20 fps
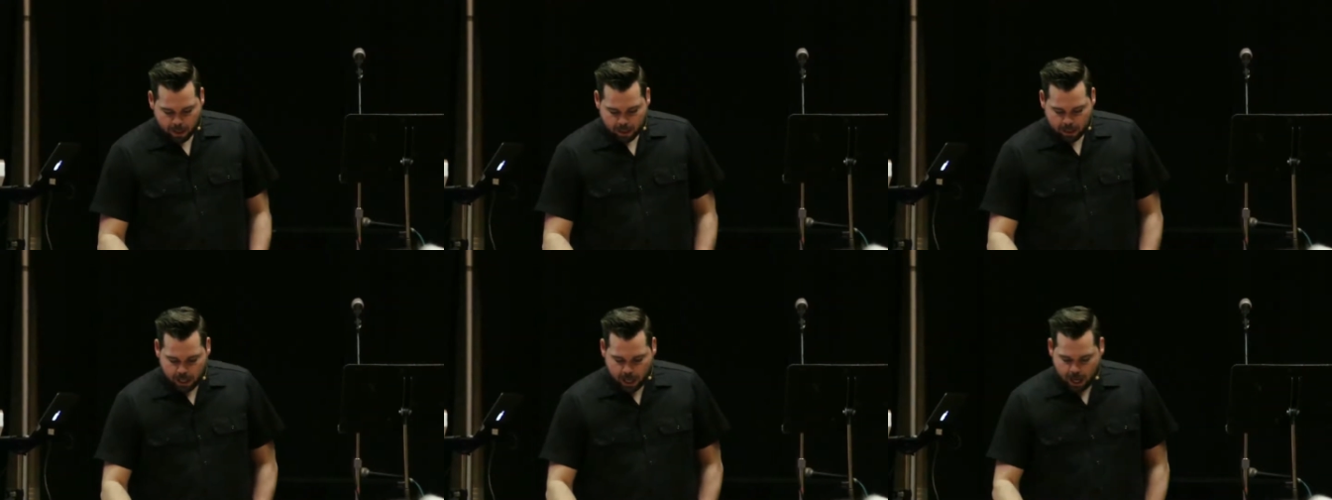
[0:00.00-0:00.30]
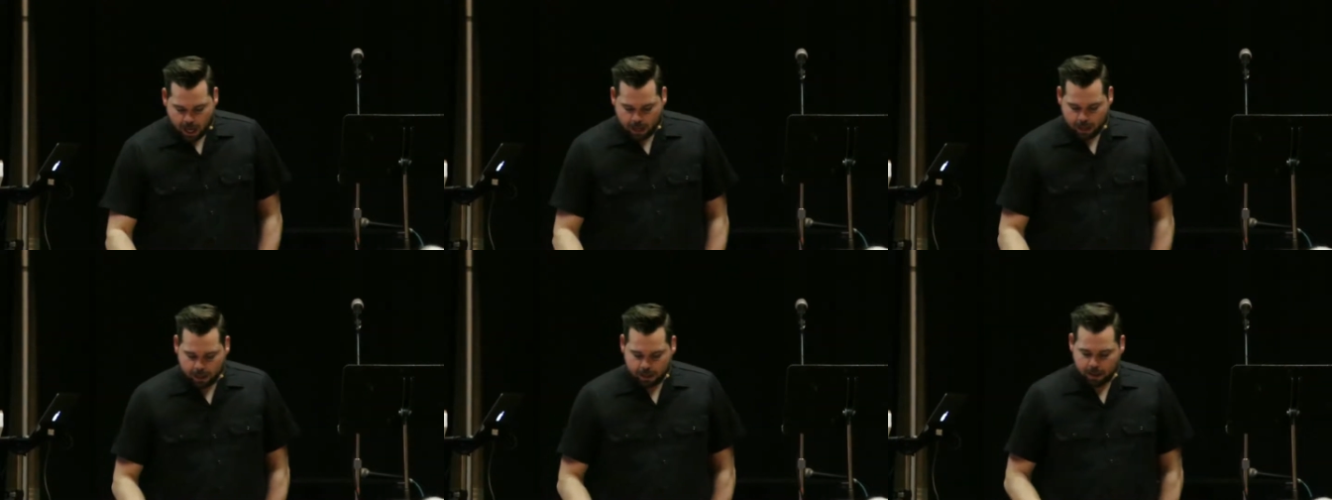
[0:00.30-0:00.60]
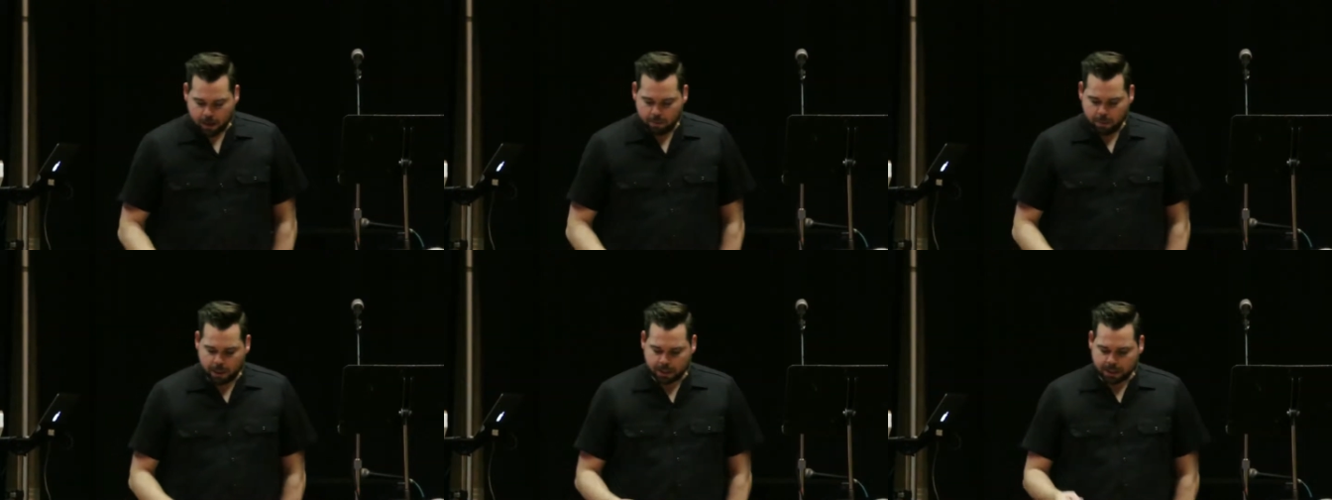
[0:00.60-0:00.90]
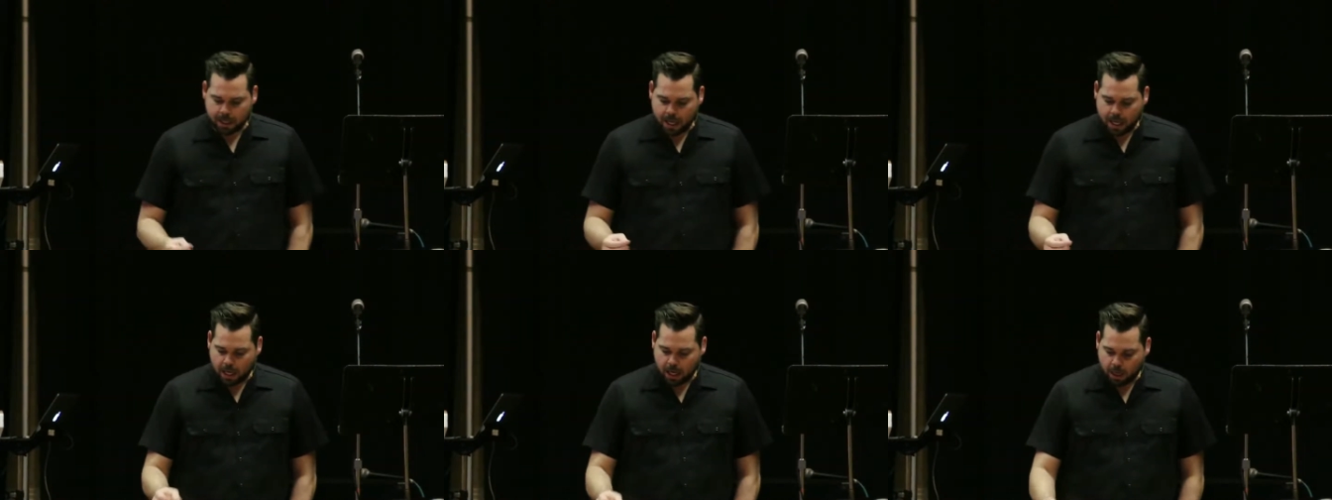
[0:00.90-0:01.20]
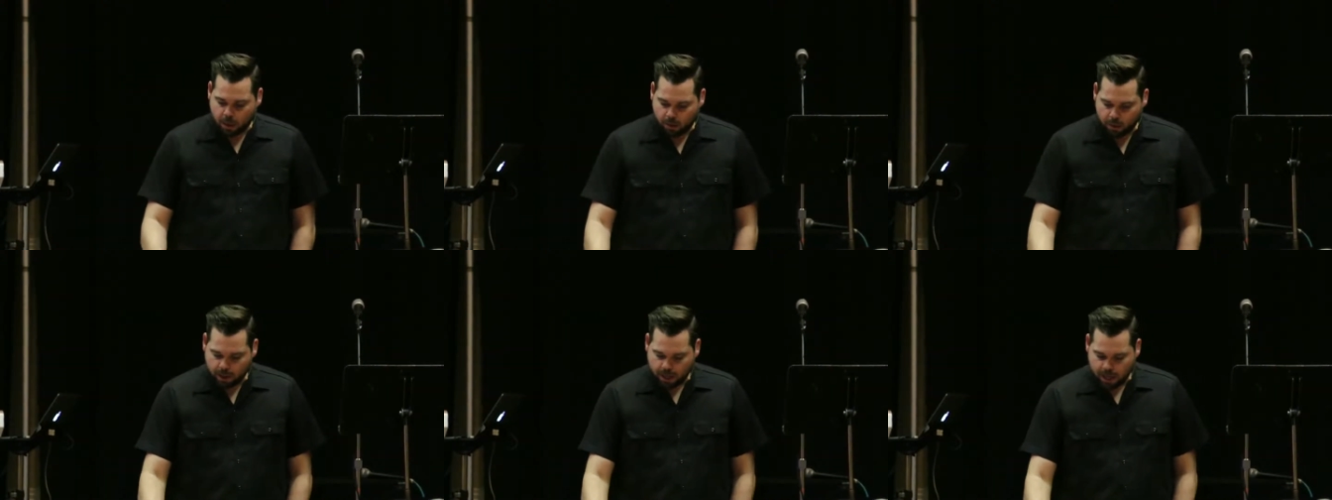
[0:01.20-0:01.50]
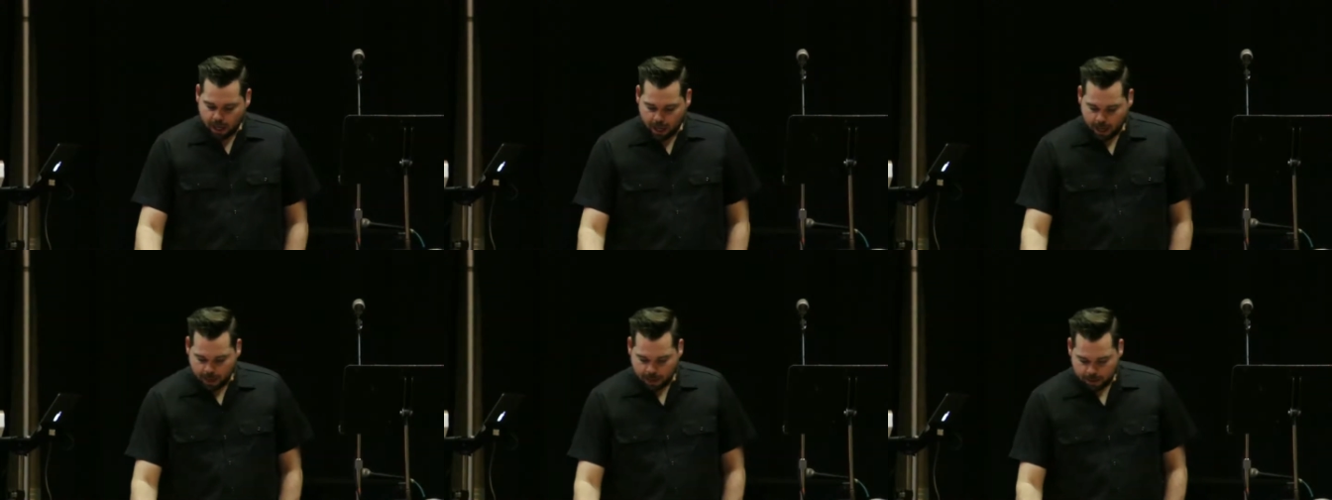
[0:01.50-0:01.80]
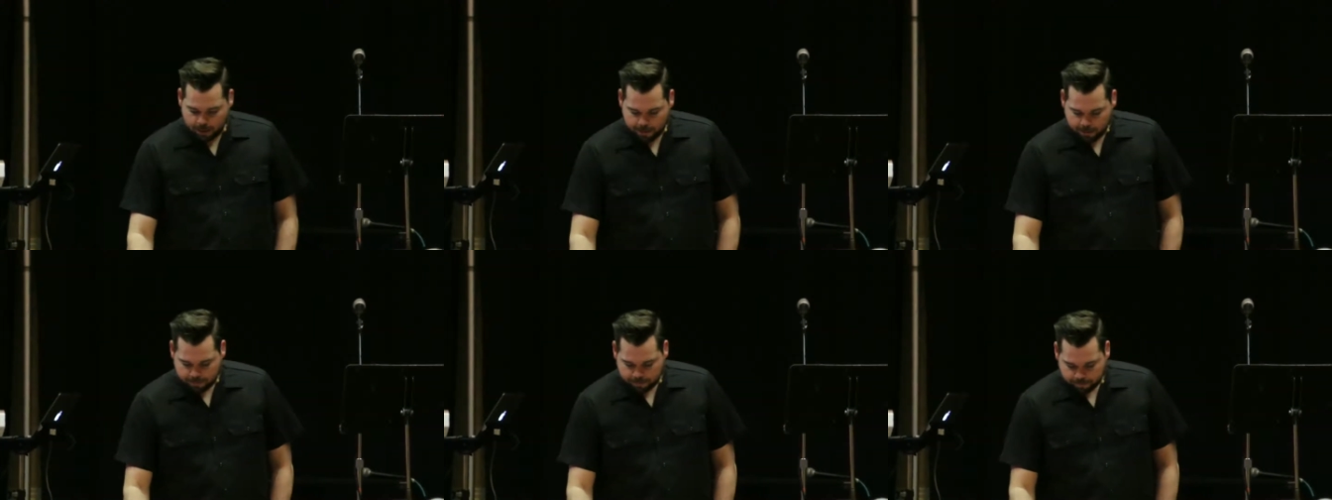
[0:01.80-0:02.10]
God. Everybody say, hearing God.